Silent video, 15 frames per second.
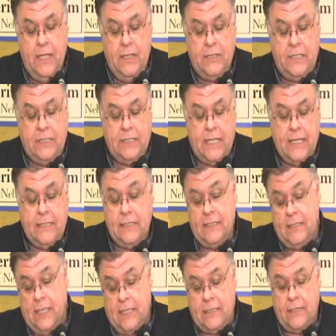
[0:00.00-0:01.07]
she says,
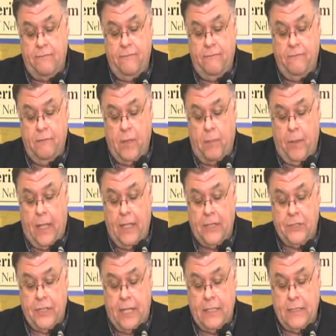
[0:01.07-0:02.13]
as if
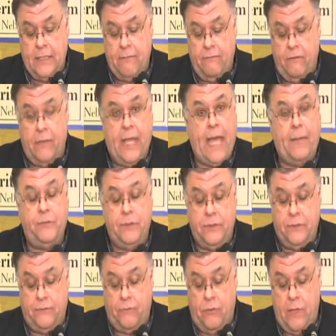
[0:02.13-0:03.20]
apologizing for the
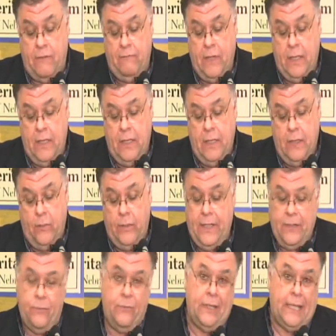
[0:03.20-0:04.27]
absence of grief, "We
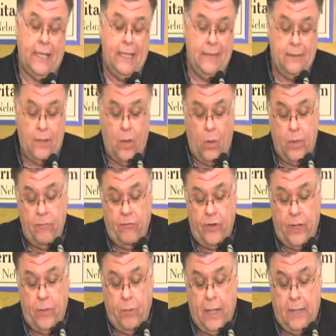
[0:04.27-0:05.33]
didn't really know him
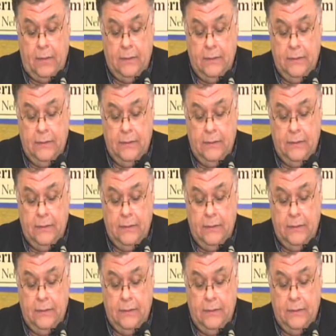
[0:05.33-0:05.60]
very well."